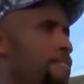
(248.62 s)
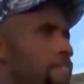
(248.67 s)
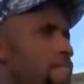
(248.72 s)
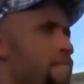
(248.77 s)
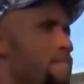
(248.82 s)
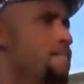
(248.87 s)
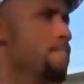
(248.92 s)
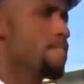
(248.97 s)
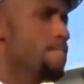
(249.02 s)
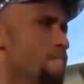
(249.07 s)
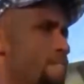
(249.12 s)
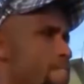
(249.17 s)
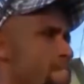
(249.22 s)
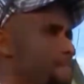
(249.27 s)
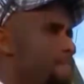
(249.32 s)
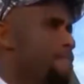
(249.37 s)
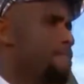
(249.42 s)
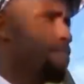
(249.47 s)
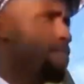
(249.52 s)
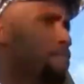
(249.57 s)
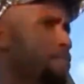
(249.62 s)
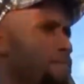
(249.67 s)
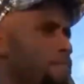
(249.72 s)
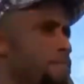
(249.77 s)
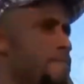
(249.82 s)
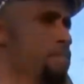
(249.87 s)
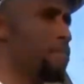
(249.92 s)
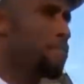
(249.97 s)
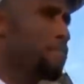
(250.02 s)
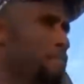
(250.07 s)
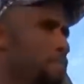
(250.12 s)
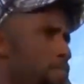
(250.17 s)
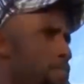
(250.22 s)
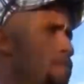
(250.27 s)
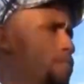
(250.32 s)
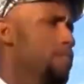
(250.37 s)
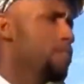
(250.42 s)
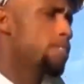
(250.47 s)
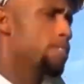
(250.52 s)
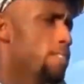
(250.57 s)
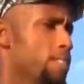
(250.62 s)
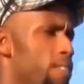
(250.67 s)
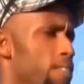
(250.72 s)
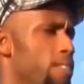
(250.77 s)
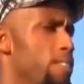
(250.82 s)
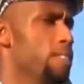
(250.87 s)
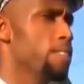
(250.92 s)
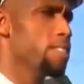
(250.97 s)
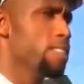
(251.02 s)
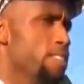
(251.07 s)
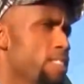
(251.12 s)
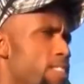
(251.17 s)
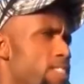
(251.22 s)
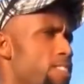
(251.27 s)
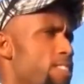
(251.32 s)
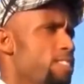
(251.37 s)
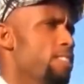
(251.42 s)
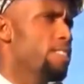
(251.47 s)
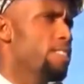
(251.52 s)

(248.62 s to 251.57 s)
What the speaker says: where you are experiencing better health and wellness, you